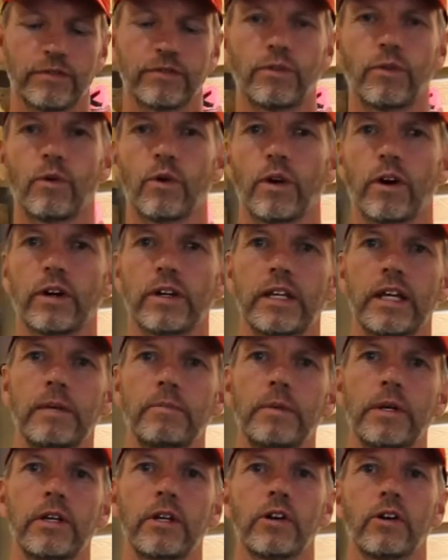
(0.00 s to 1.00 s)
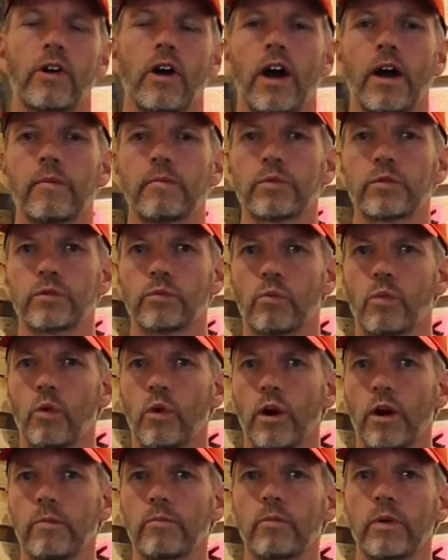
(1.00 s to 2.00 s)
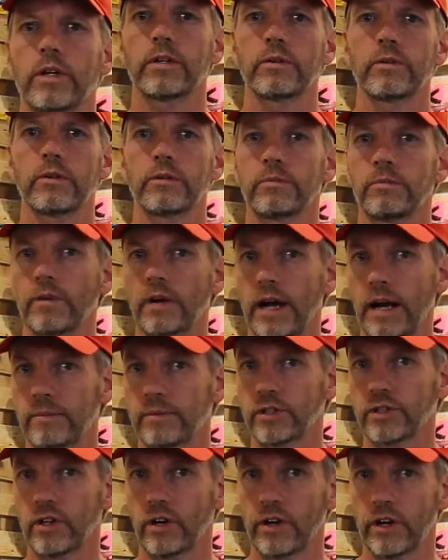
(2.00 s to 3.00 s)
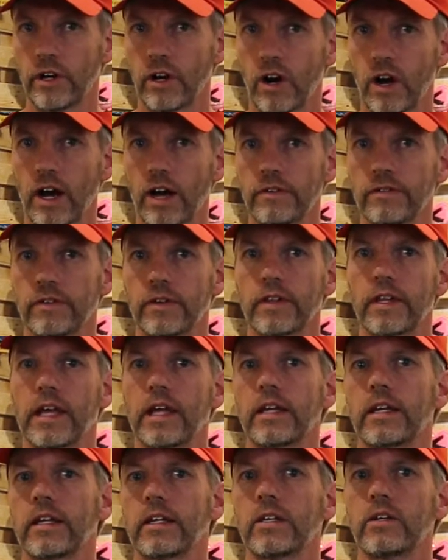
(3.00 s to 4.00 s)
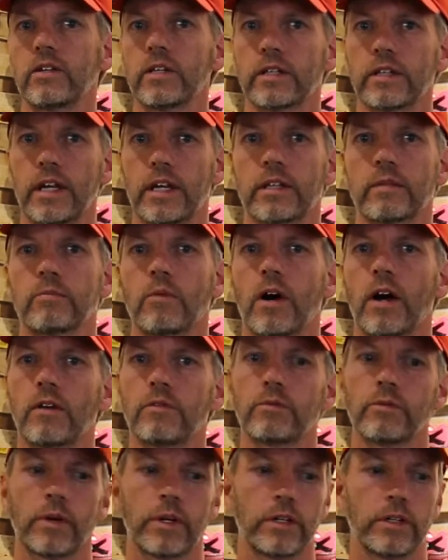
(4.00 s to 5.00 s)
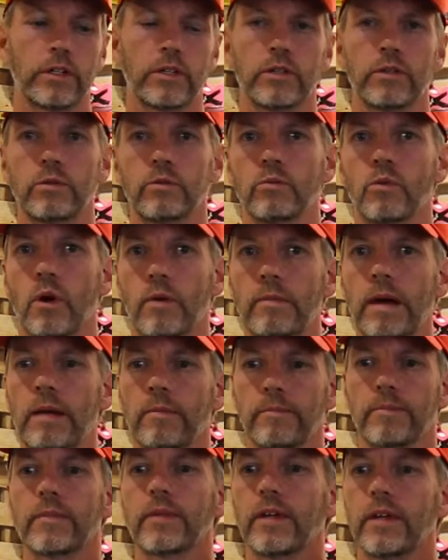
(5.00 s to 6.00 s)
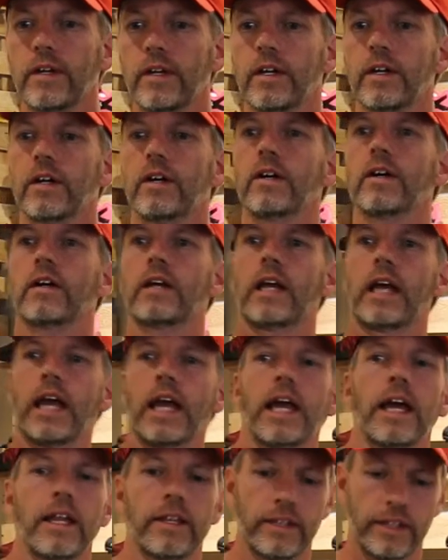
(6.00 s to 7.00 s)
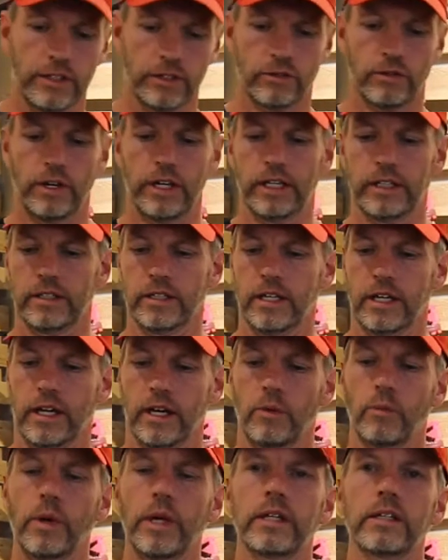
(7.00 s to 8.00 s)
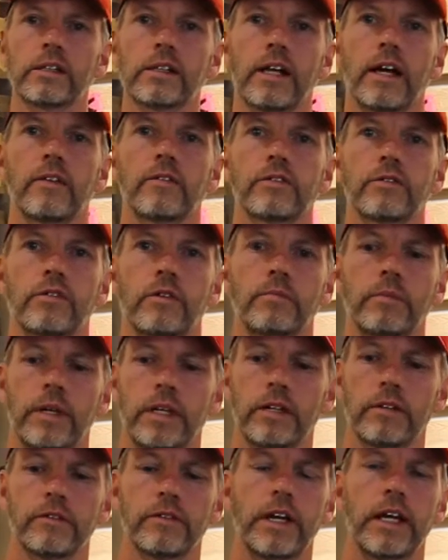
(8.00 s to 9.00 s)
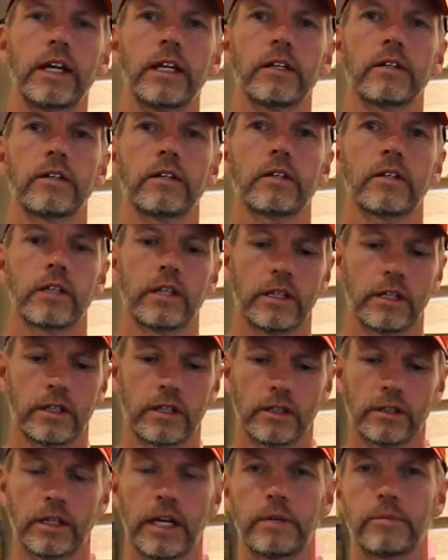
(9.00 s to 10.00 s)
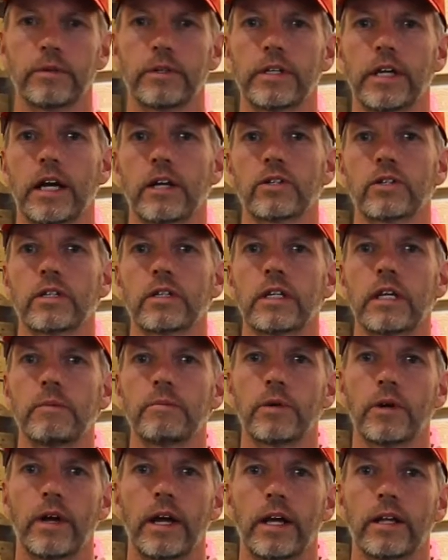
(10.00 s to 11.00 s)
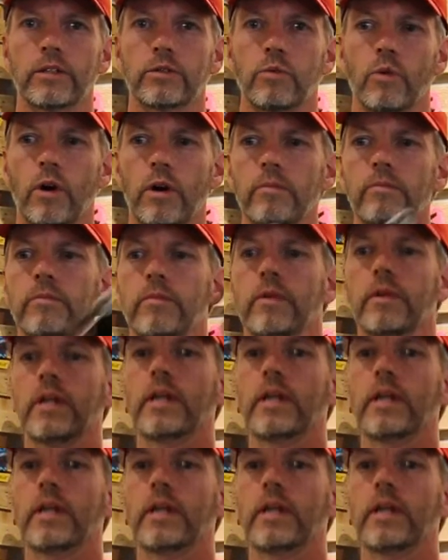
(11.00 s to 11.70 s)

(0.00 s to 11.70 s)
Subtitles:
for keeping your arms warm you're perhaps starting off, and then you can take them off when you warm up. And these great wind gloves from Innovate. They'll light protection, keep your hands warm.